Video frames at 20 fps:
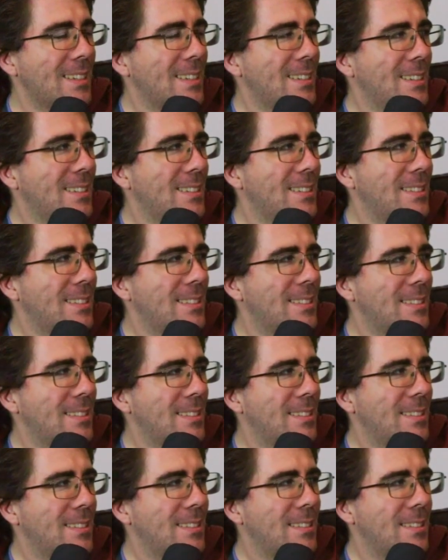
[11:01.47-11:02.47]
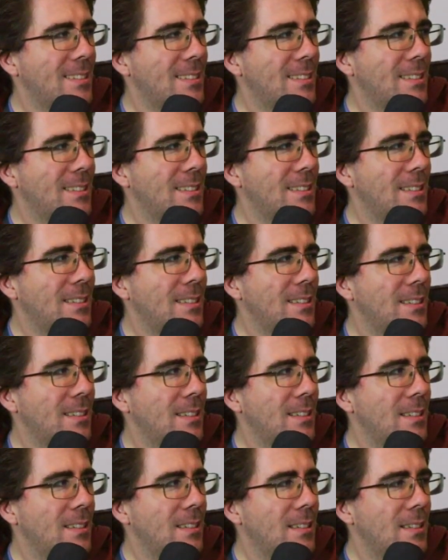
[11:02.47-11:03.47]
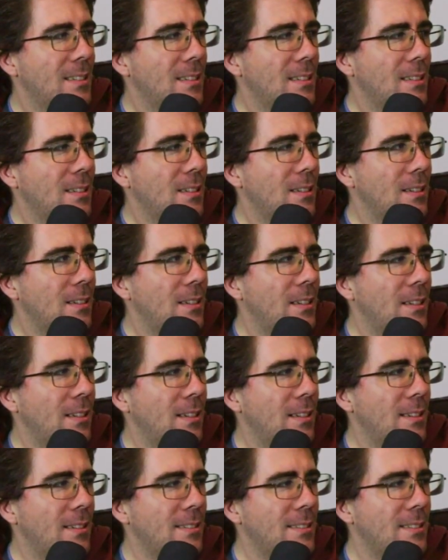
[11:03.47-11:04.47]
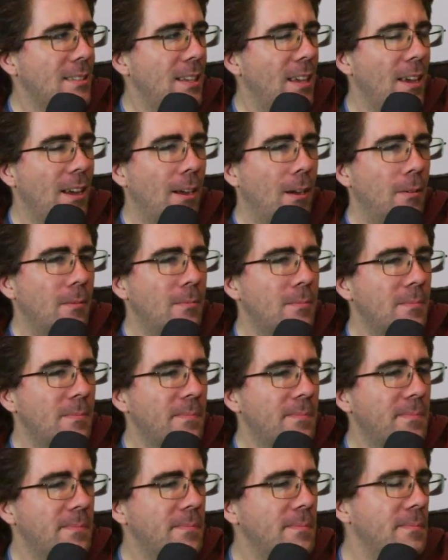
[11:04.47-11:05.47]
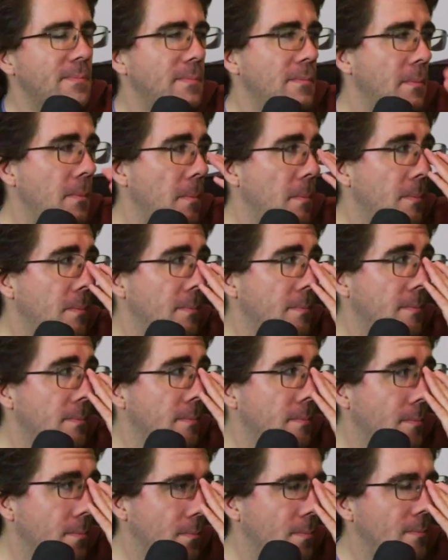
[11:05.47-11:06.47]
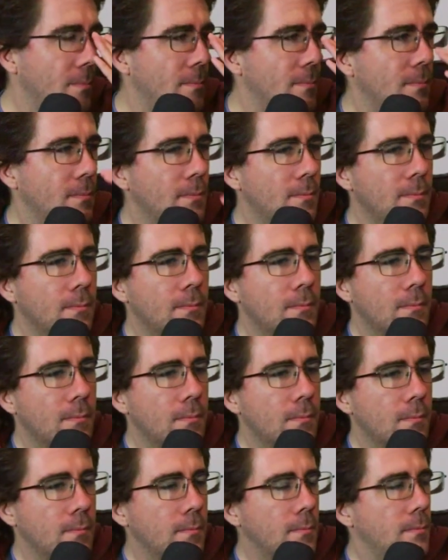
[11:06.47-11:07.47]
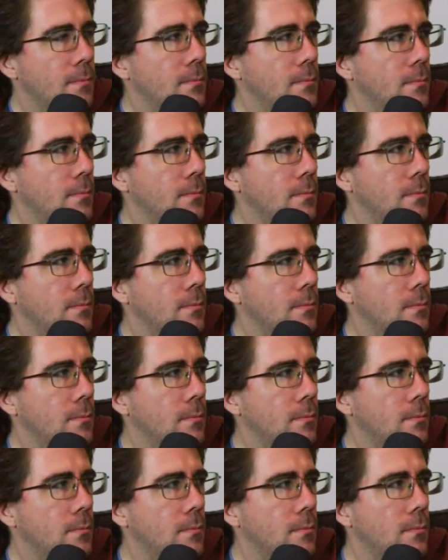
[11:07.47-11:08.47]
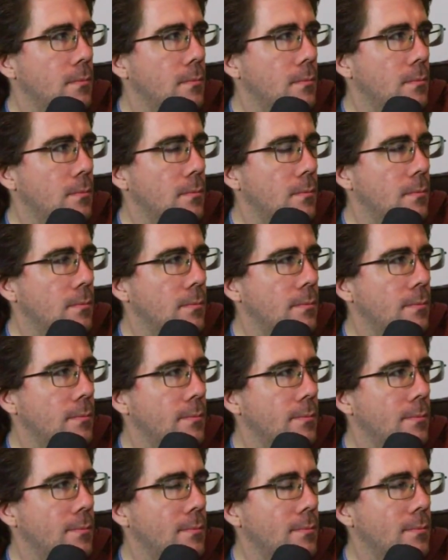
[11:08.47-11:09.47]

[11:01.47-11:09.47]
The person shown says nothing.